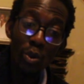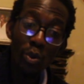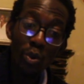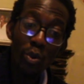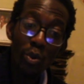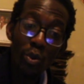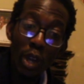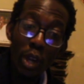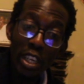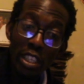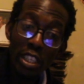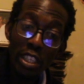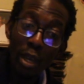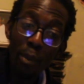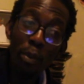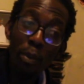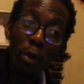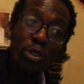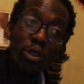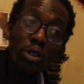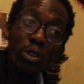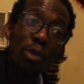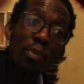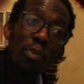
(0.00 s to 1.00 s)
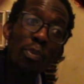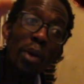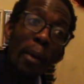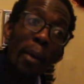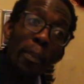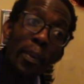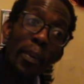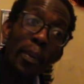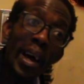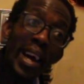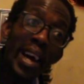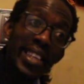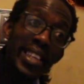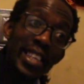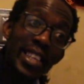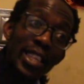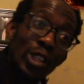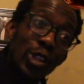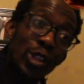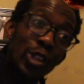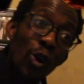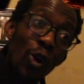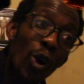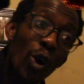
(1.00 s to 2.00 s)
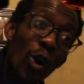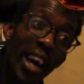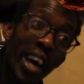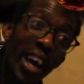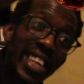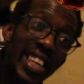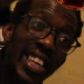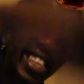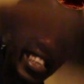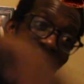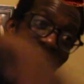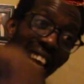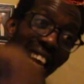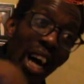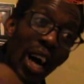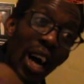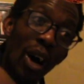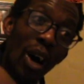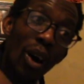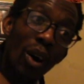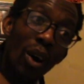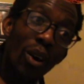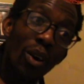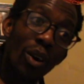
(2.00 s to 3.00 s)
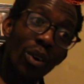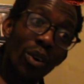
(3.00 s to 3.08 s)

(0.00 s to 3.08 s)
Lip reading: You're supposed to be applying this law right now.